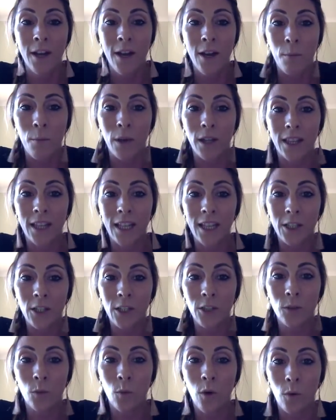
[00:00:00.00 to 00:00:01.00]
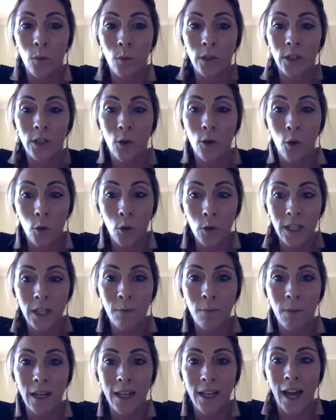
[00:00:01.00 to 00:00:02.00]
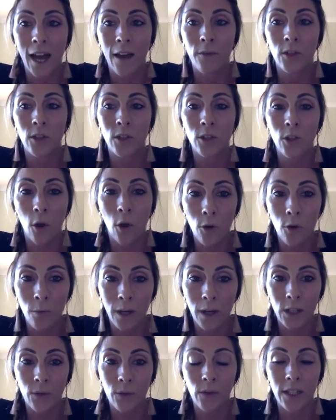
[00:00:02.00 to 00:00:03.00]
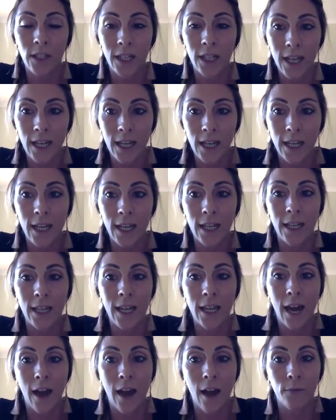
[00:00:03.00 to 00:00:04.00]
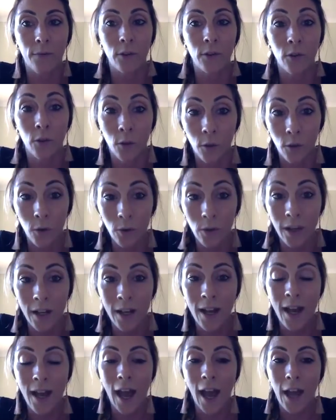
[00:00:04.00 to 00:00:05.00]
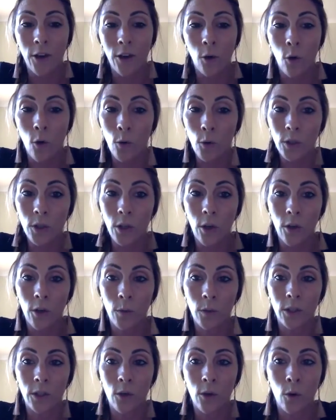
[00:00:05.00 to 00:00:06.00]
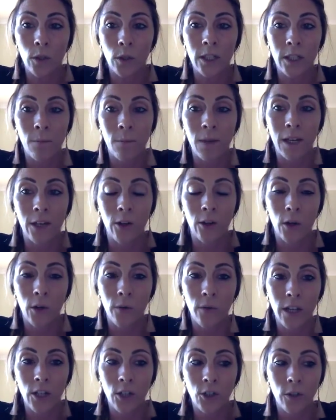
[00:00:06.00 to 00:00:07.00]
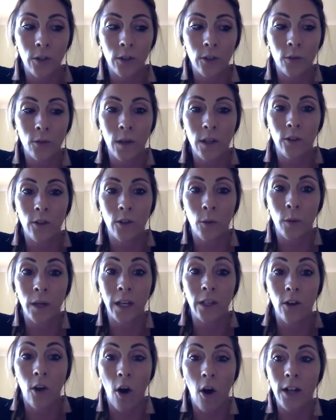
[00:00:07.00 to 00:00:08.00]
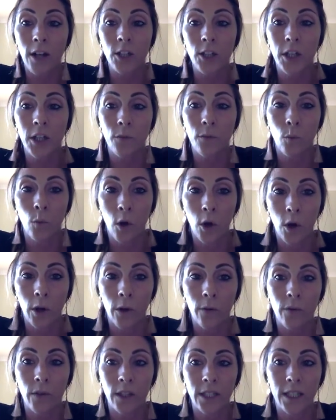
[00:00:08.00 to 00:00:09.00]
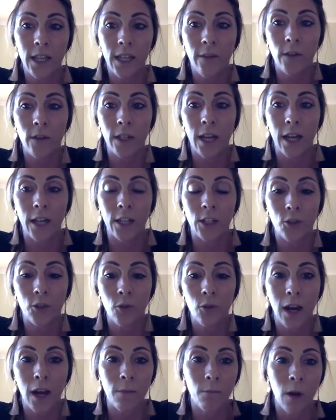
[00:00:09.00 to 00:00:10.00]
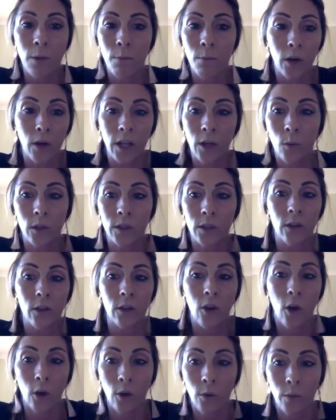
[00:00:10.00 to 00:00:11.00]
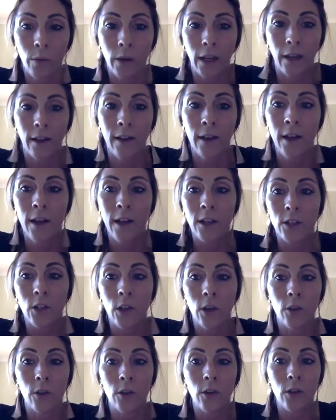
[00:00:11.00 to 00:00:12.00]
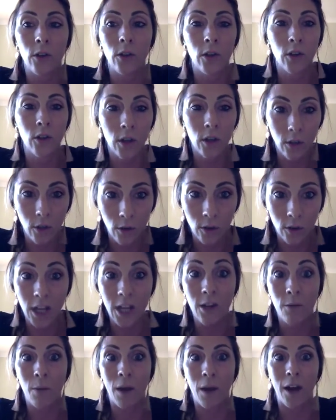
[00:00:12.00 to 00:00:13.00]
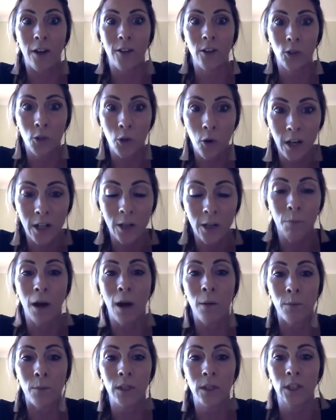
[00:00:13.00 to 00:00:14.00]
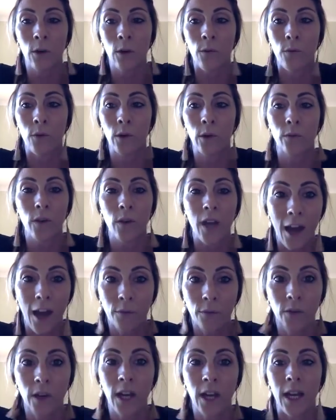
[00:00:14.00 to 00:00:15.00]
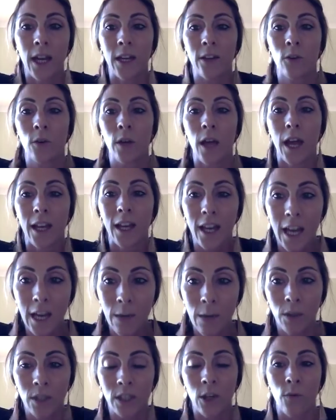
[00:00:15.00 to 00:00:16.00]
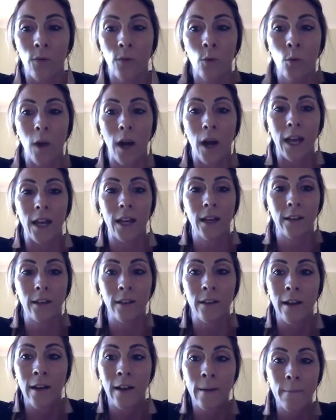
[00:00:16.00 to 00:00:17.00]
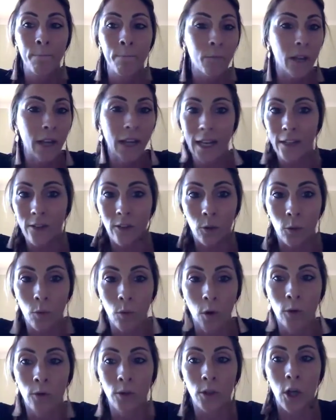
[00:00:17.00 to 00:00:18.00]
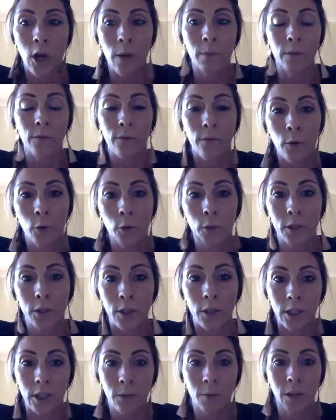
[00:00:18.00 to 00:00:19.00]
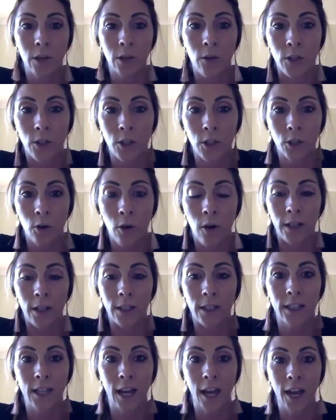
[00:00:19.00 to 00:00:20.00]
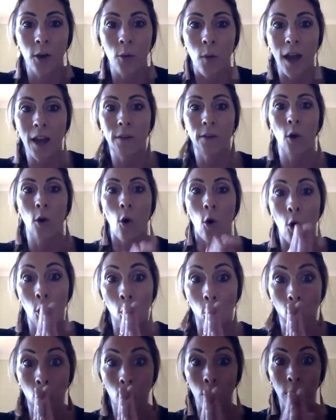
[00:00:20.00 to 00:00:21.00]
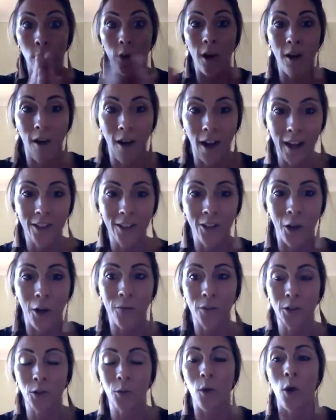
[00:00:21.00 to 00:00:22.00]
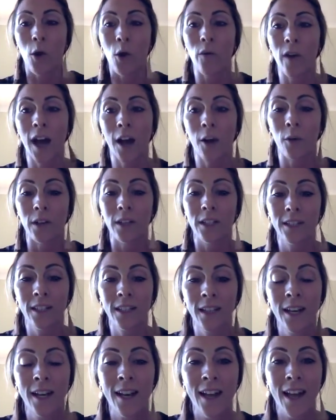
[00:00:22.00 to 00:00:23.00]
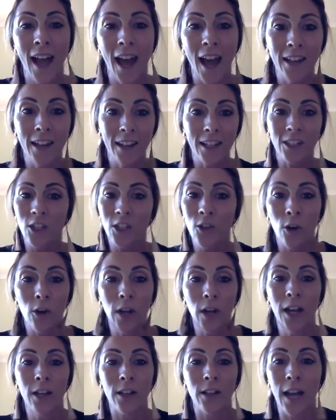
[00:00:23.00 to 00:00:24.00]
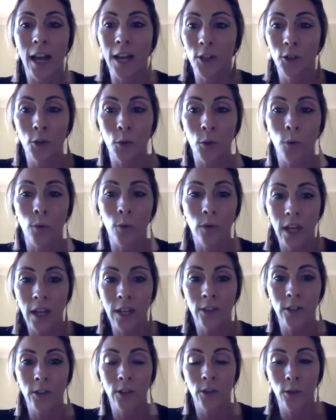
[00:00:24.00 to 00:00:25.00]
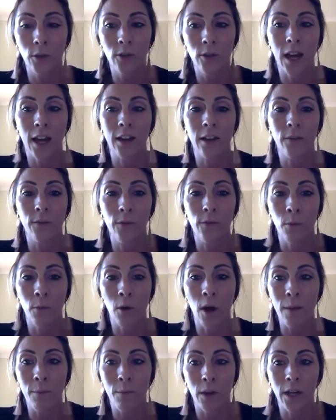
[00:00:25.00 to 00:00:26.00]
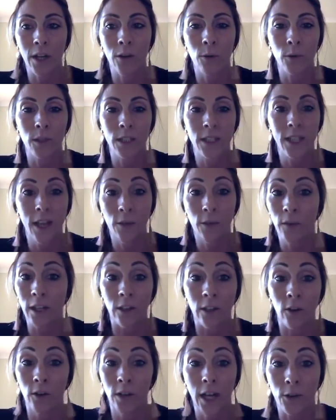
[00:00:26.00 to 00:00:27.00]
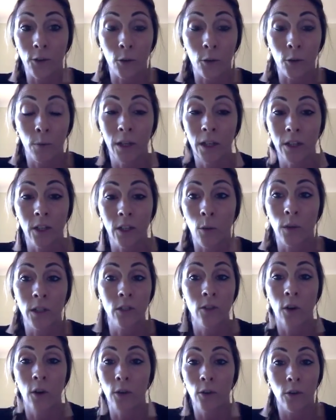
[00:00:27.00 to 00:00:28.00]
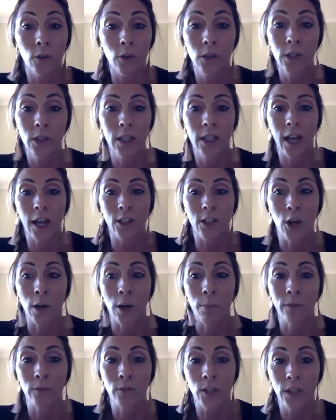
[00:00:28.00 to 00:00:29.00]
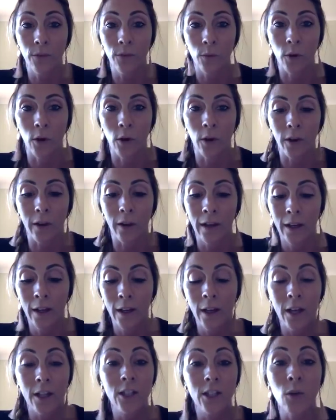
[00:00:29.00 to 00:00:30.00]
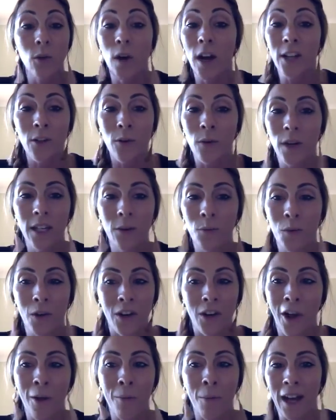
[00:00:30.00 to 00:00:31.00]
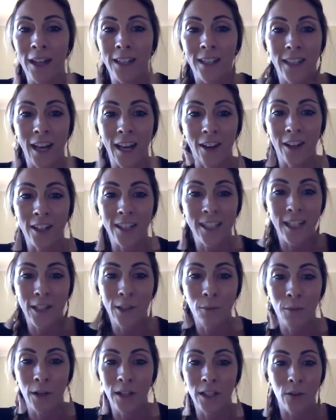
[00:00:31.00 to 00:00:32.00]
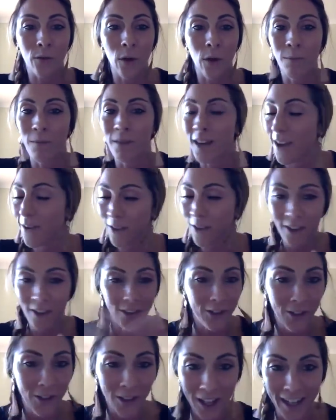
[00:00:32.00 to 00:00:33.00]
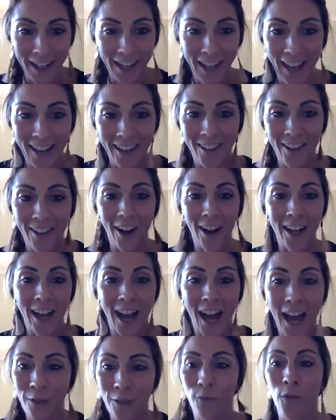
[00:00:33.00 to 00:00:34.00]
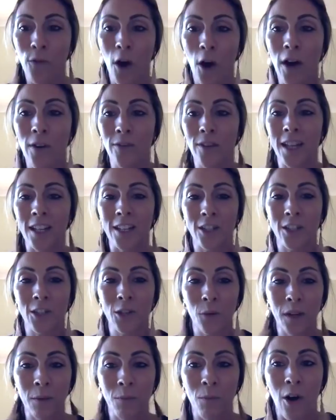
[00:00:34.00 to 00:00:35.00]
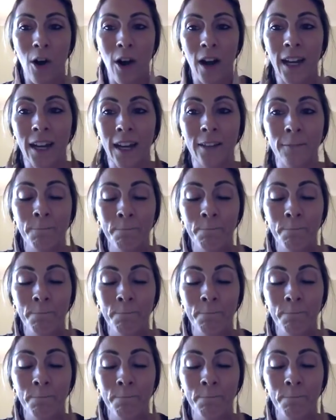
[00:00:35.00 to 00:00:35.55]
but this is what was causing me to have so much fatigue in the afternoon, and also was causing me a lot of issues with doing night shift work for 7 days straight. My body wasn't coping. So, you think about, you're trying to pump yourself full of caffeine and keep yourself awake and eat the wrong type of foods just because you're trying to stay awake all night, for 12 hours. And it's not a natural thing to do that. And for my body, it was definitely not natural because I was not used to that type of shift work. So I knew I didn't want to go back to that. I said to myself, I'm never going to do that again. I had 5 years doing mining.